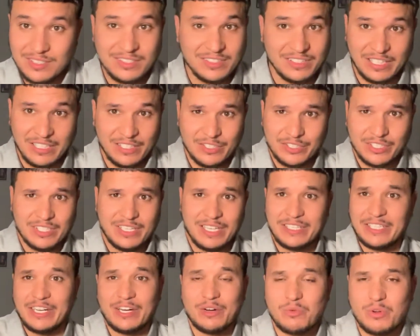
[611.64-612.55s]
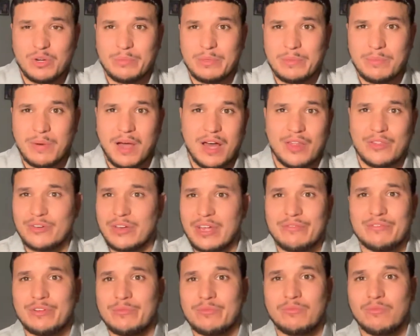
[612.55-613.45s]
They looked like they didn't want to be bothered
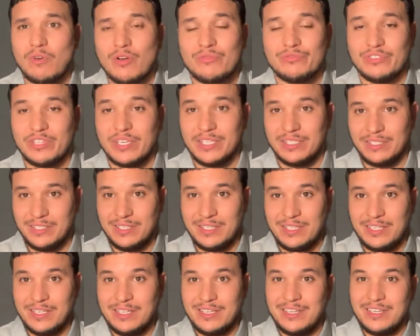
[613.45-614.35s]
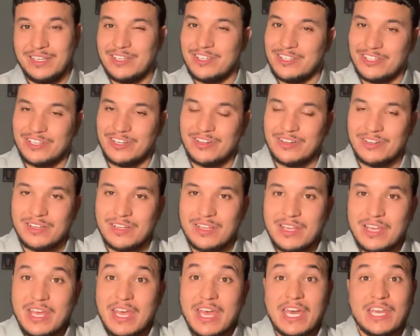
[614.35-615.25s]
having a rough day, you know?
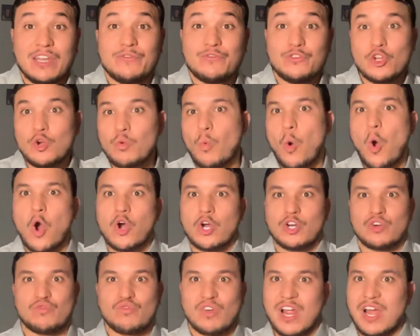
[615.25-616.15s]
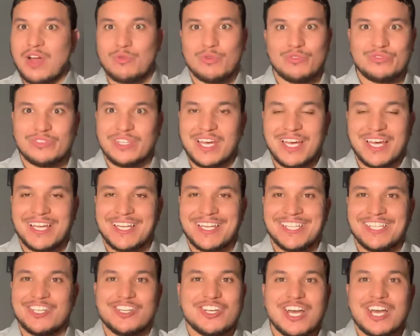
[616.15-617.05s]
And if you're walking around with that,
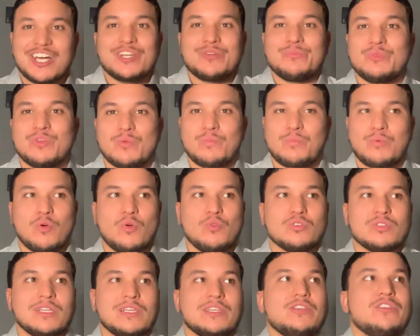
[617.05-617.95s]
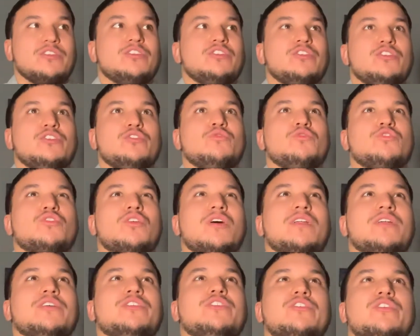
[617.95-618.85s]
you're not going to be approached. Like you, you
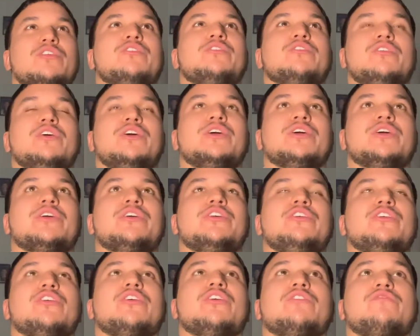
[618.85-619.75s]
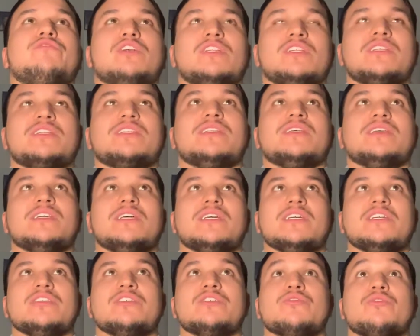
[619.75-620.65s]
trying to, you're you're a real estate
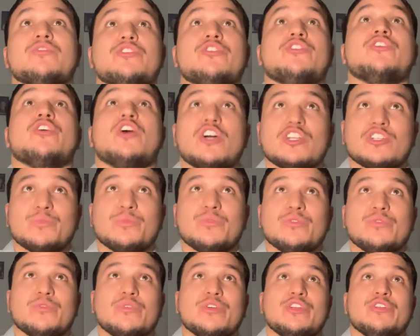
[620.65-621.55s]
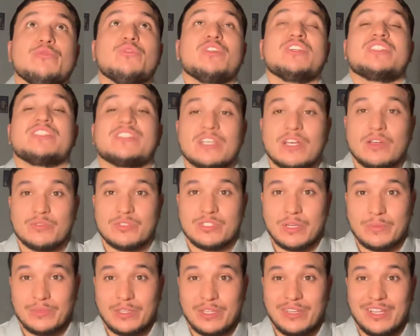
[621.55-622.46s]
agent or you're an entrepreneur and you want to sell
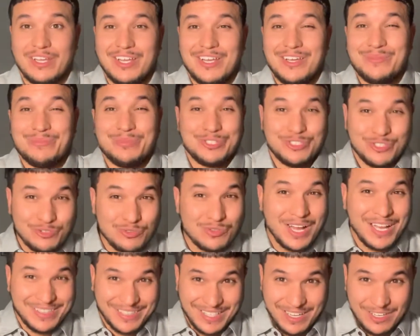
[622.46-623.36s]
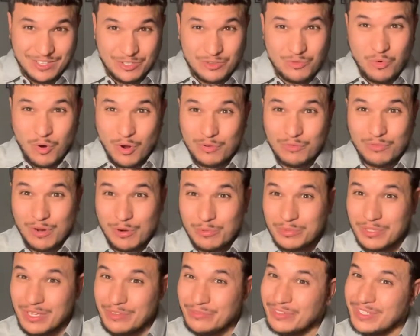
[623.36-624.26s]
something, but you got that, you walk around
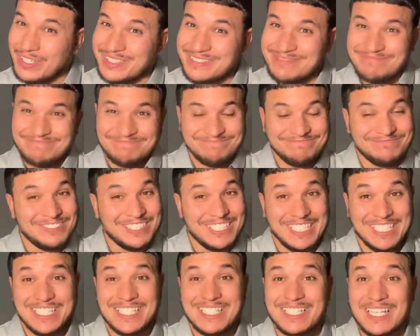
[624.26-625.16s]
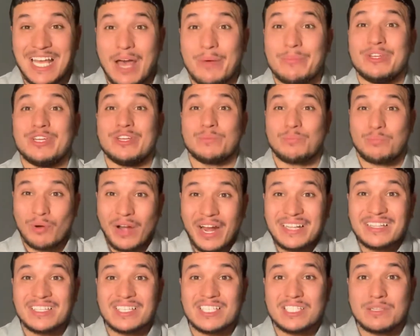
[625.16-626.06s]
with that face, you need to stop and
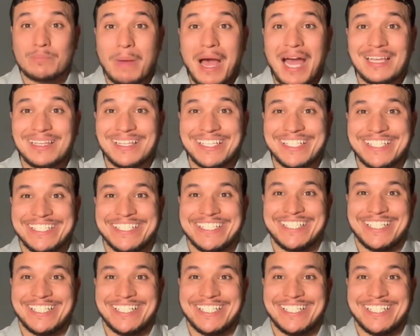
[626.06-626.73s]
practice smiling.